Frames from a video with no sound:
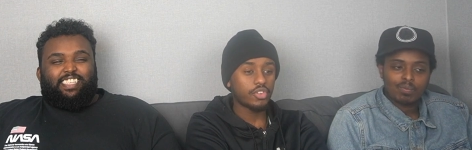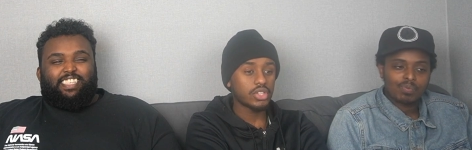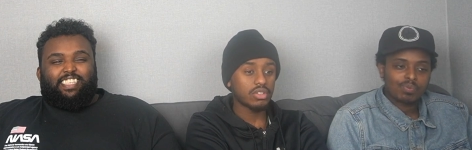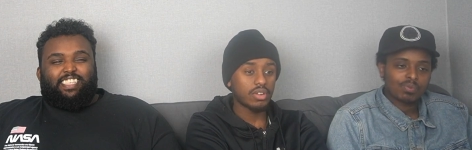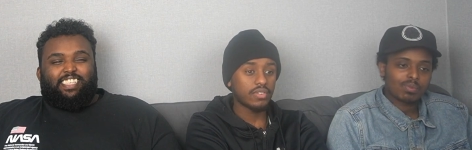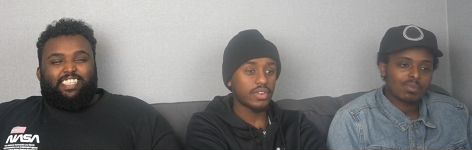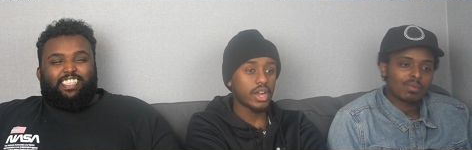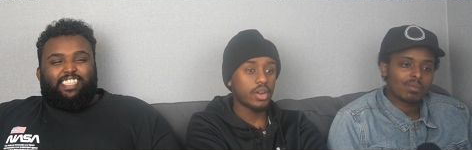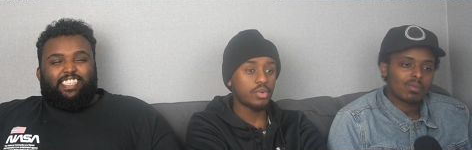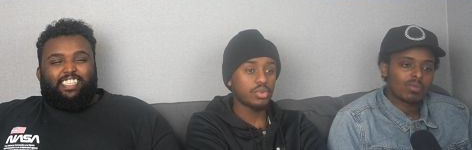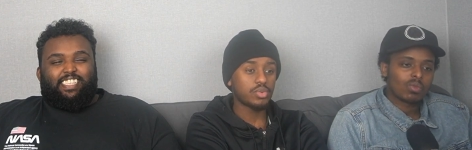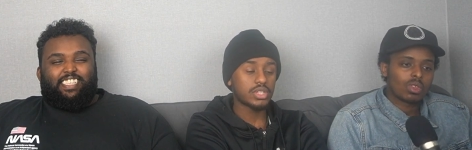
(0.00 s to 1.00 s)
Speaker 1: First of all,
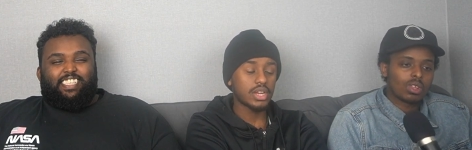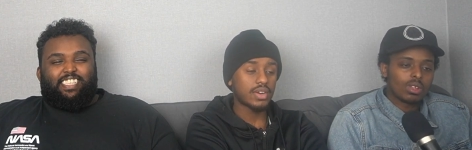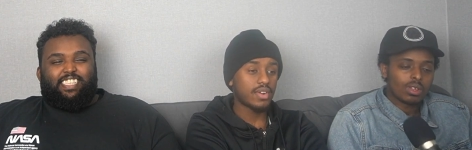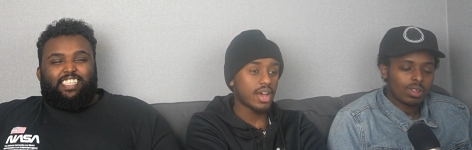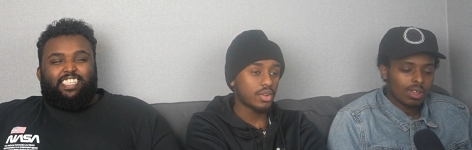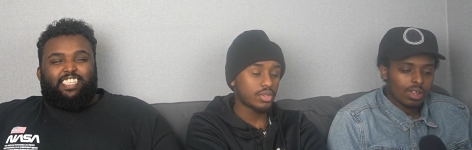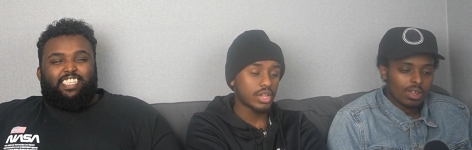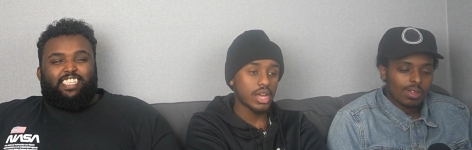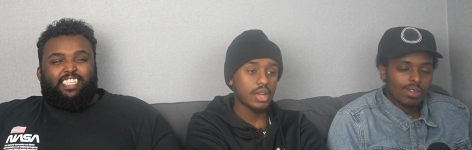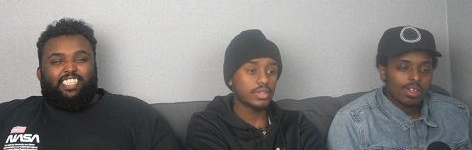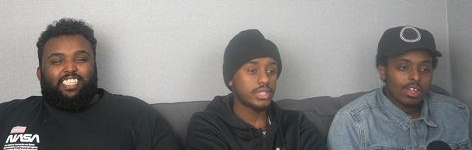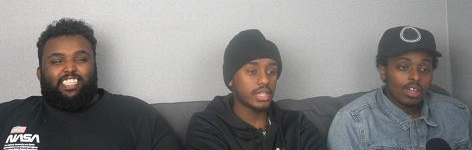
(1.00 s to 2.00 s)
Erwin was around.
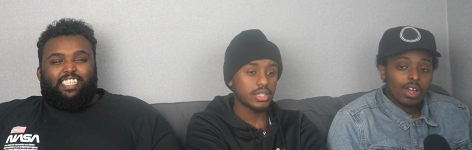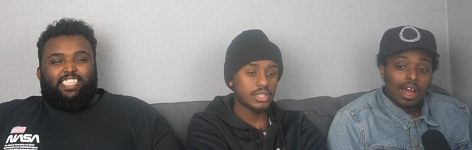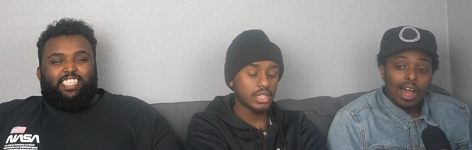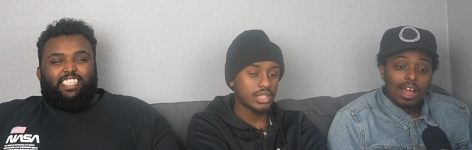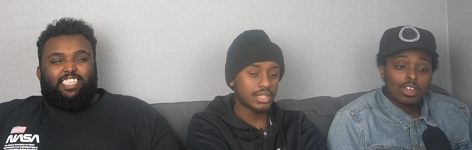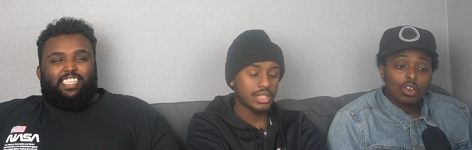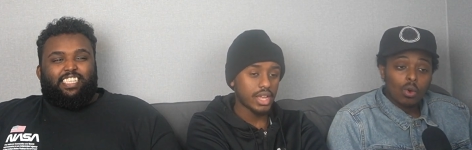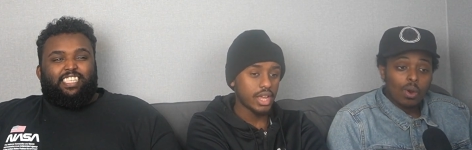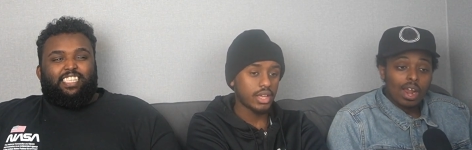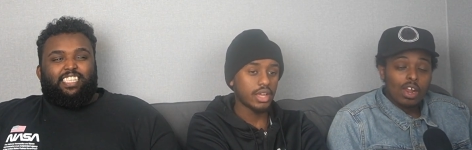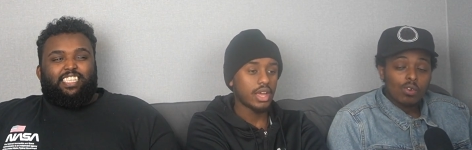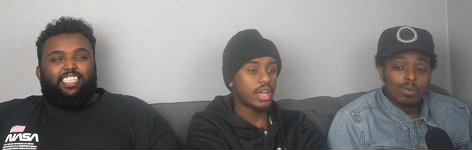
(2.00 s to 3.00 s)
I say this. I
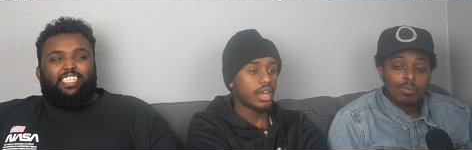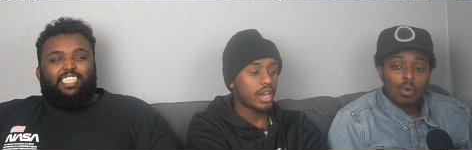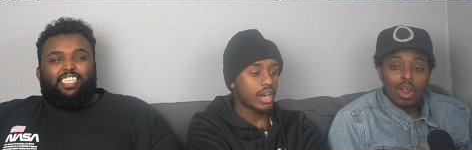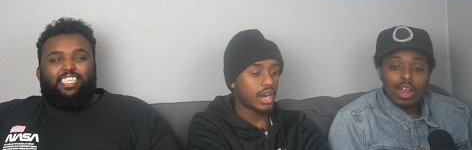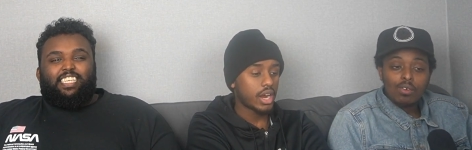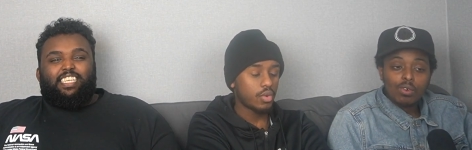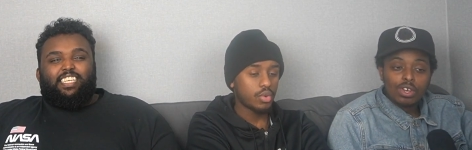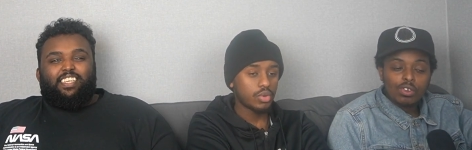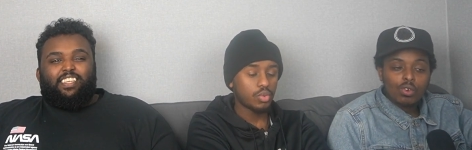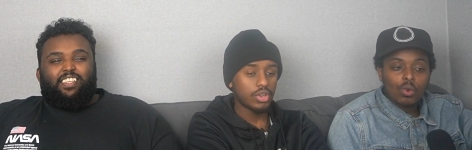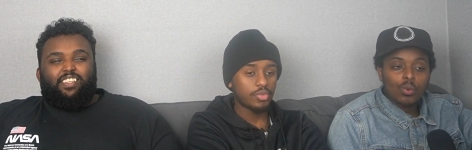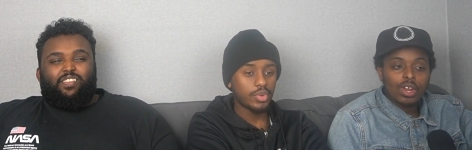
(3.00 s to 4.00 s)
know Erwin,
Speaker 2: bro.
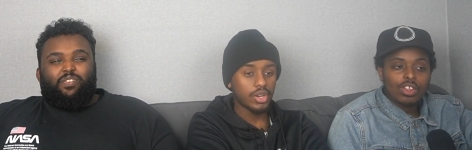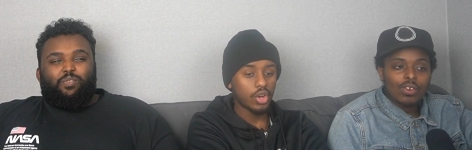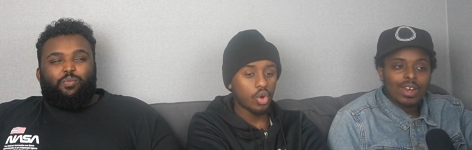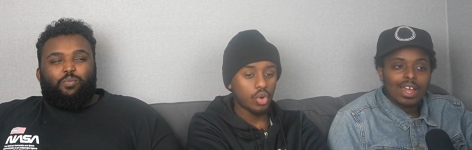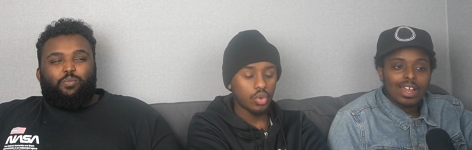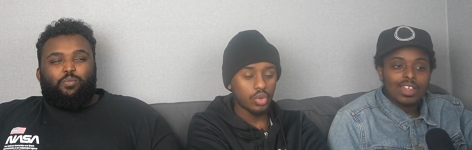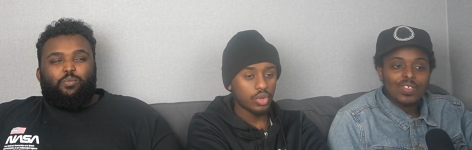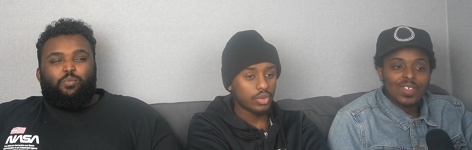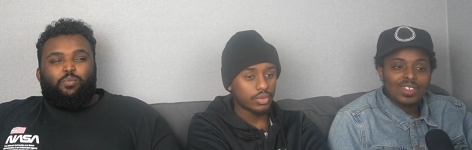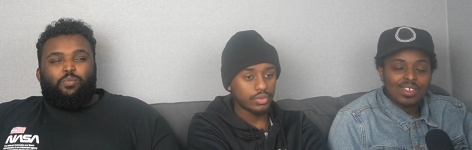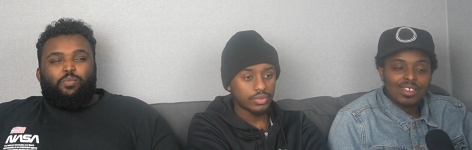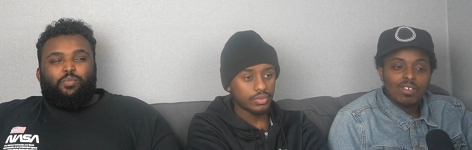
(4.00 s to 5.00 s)
Erwin, would have done
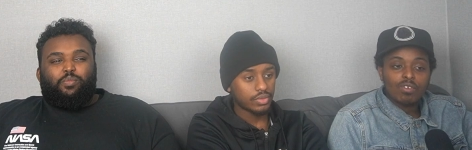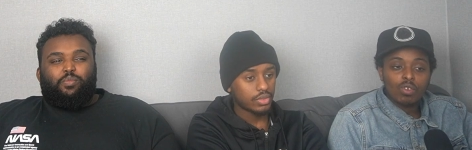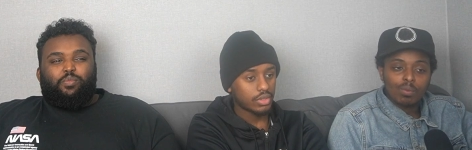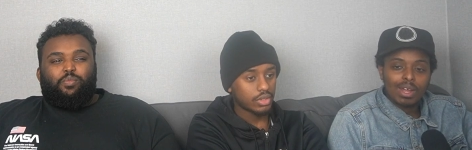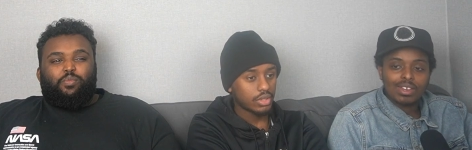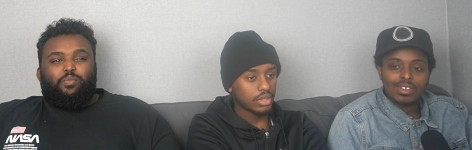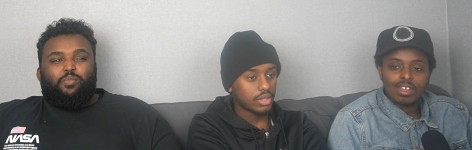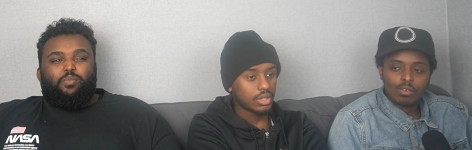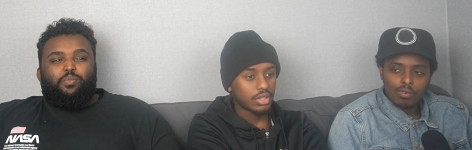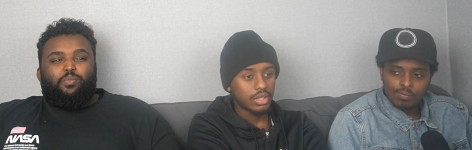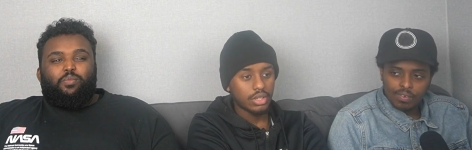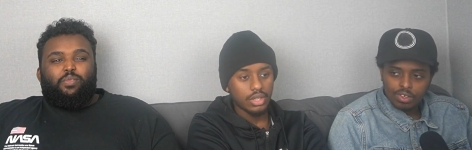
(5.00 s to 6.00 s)
anything to save humanity.
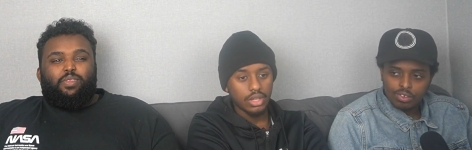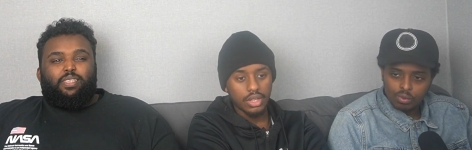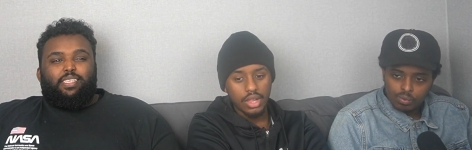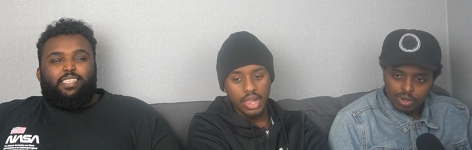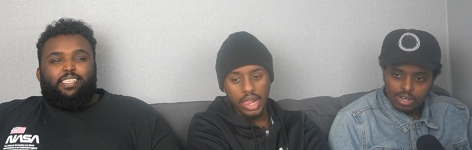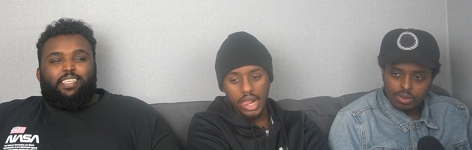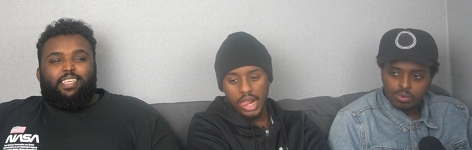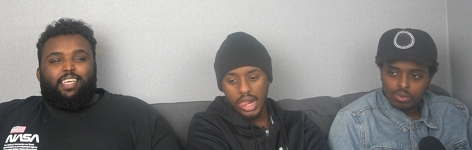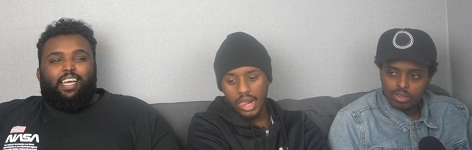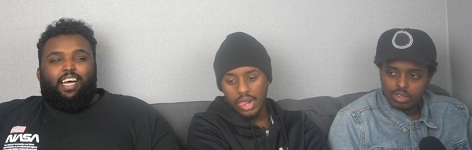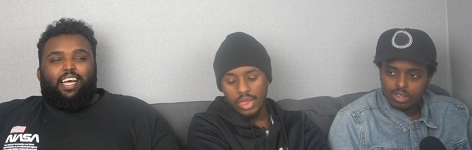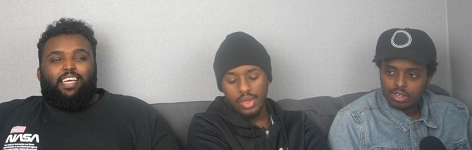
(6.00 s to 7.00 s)
That's what Floch is doing right now.
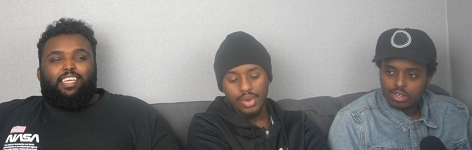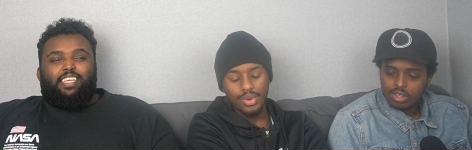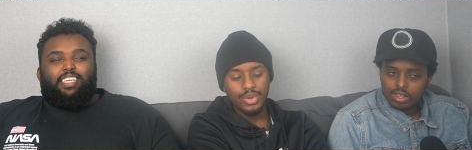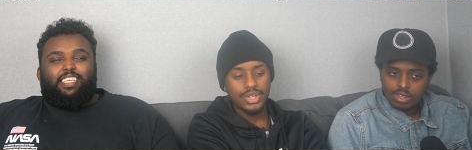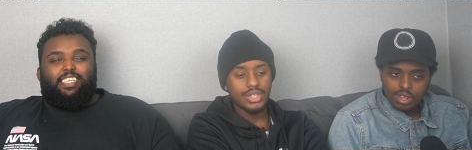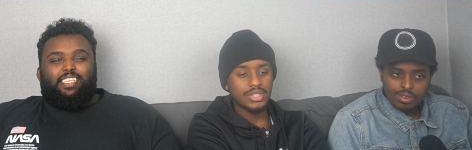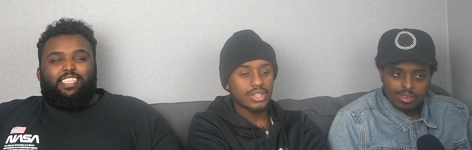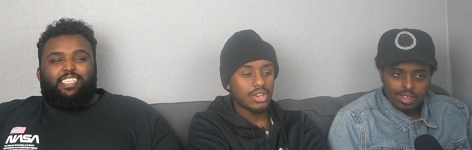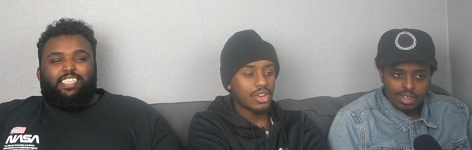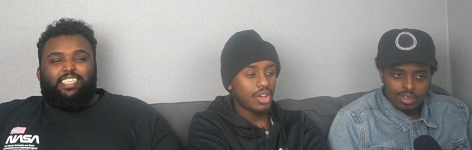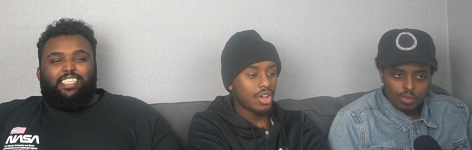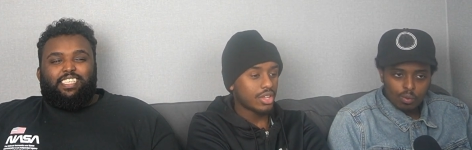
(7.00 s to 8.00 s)
No, yes,
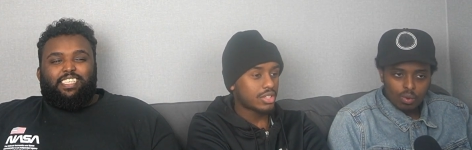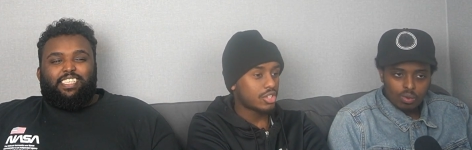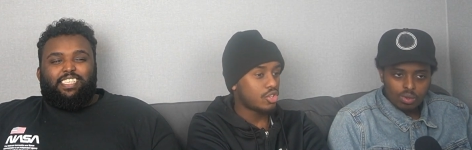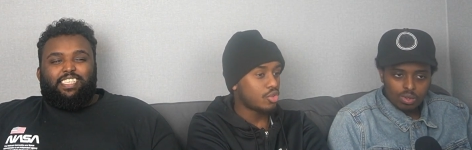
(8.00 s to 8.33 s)
he is, bro.